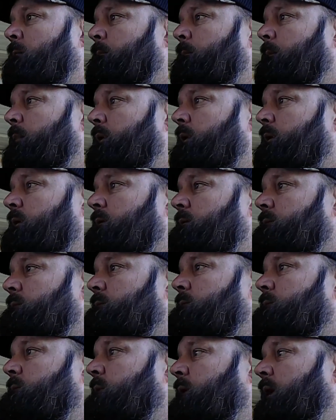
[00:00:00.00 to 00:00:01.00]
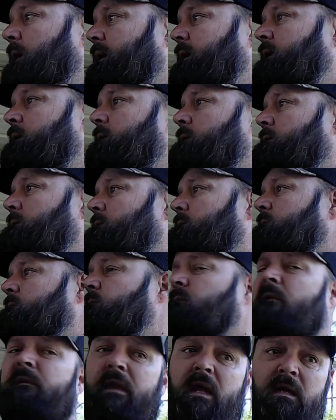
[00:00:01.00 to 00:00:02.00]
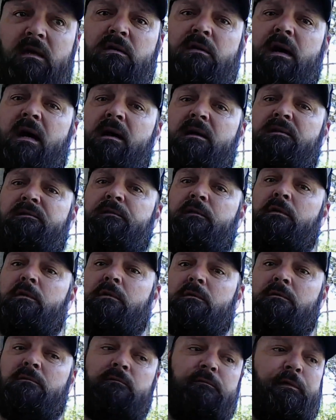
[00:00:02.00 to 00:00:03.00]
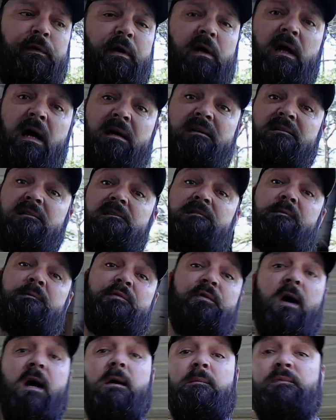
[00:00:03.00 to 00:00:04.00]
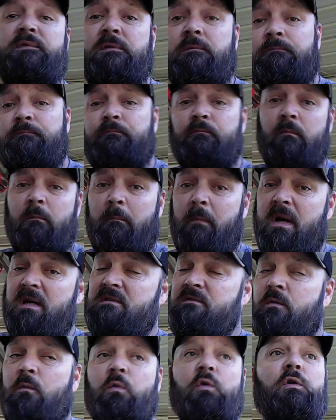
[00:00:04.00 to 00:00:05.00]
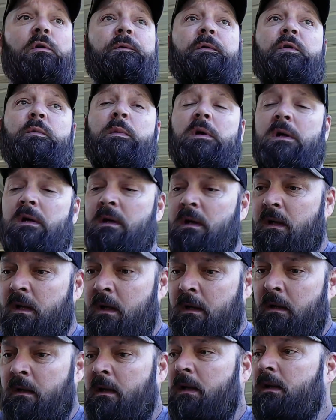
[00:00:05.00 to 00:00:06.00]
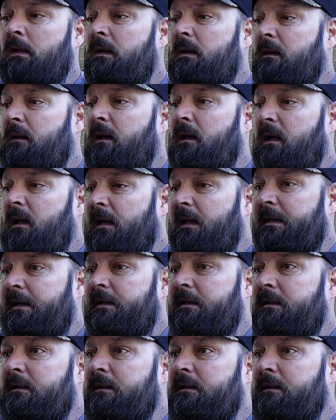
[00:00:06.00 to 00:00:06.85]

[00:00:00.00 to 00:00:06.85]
But again, thank you guys for the likes and subscribes. It means the world to me. And